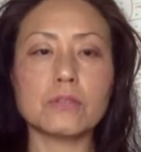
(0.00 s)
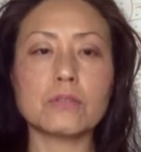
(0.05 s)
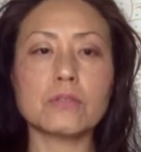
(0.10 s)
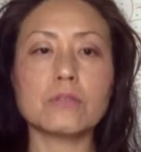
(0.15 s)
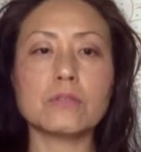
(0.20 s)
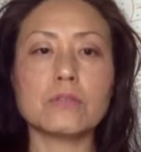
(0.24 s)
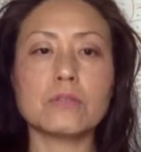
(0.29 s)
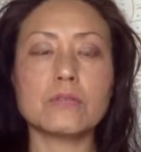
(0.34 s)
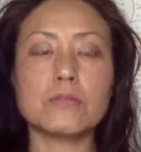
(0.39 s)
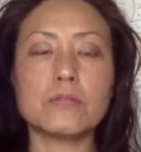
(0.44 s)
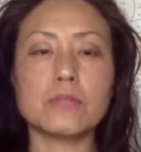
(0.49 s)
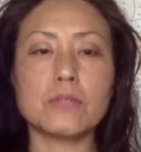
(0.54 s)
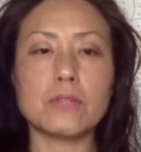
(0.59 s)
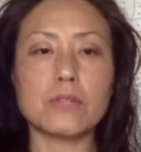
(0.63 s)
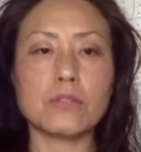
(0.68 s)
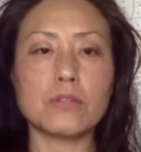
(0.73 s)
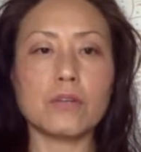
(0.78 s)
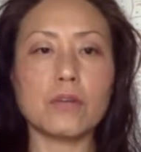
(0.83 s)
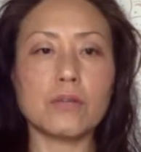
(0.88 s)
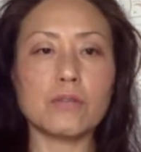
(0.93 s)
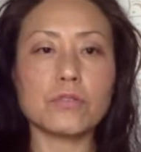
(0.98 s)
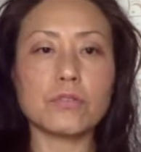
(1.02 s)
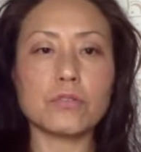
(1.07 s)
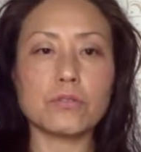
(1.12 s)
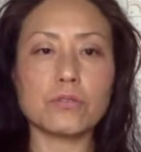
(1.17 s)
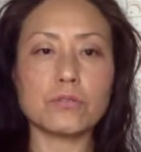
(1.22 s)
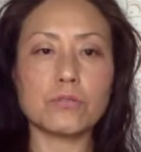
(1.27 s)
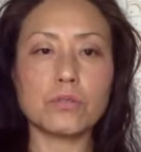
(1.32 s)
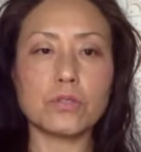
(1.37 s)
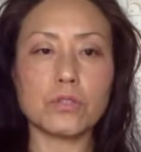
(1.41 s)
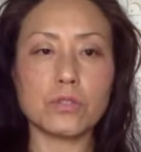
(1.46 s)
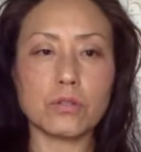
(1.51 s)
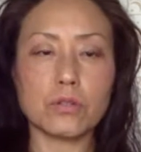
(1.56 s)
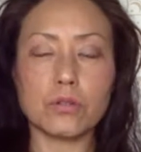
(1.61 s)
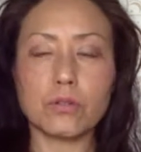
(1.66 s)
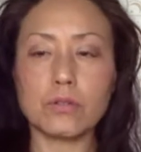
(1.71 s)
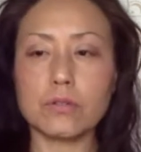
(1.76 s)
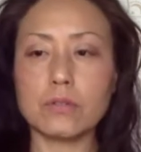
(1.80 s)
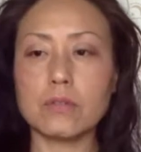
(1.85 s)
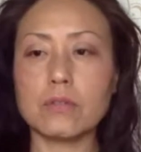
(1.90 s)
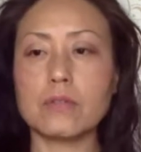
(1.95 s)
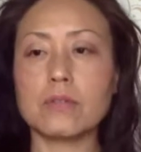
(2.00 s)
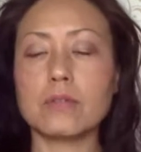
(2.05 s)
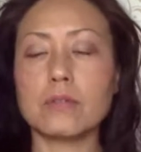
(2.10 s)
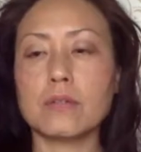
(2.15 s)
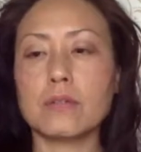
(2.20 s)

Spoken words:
to feel like you have to return.